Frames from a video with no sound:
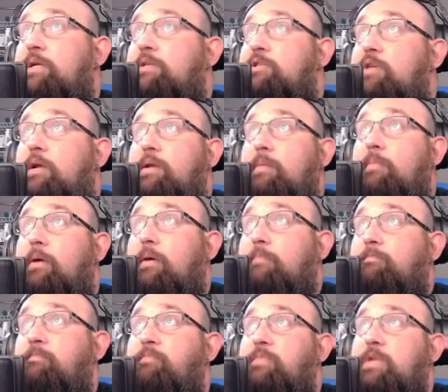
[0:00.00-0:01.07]
shut him up,
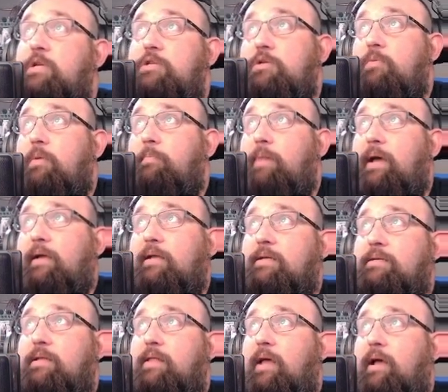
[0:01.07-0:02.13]
she went back
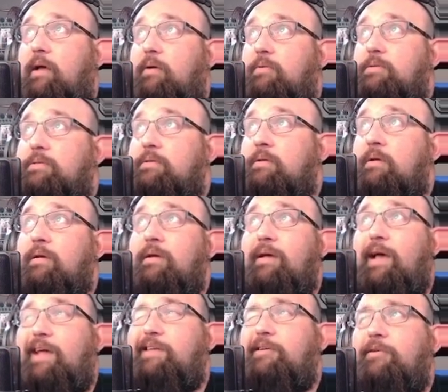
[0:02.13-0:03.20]
into the house,
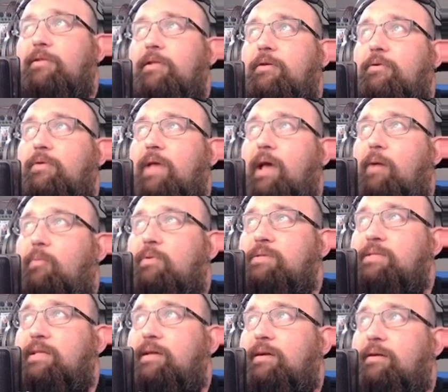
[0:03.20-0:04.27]
and her little cat was
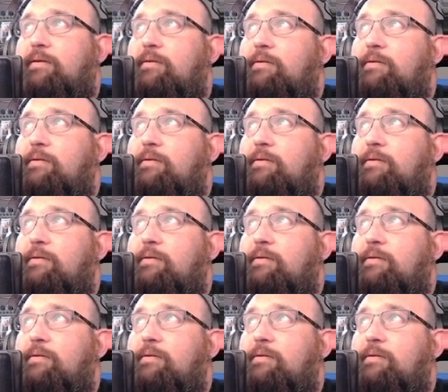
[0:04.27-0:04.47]
there.